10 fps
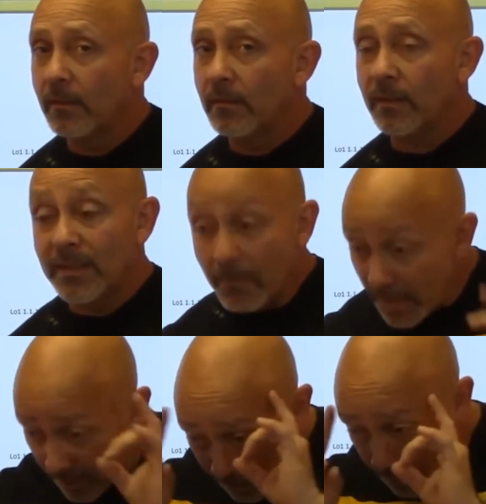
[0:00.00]
There's a
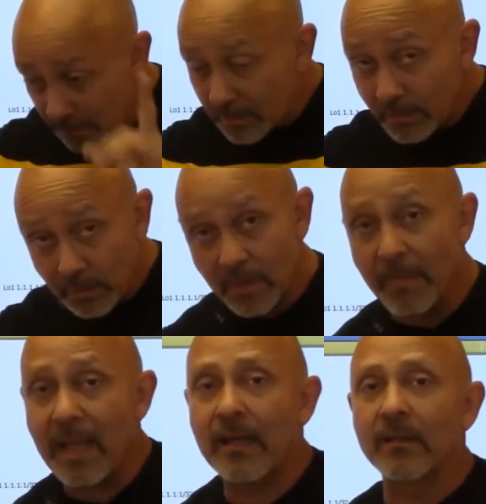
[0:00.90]
method to the
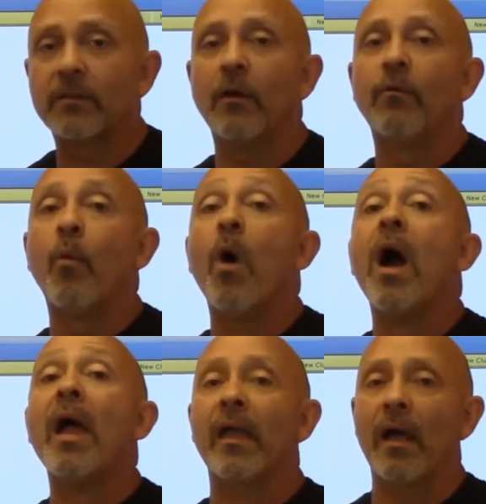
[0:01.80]
madness of why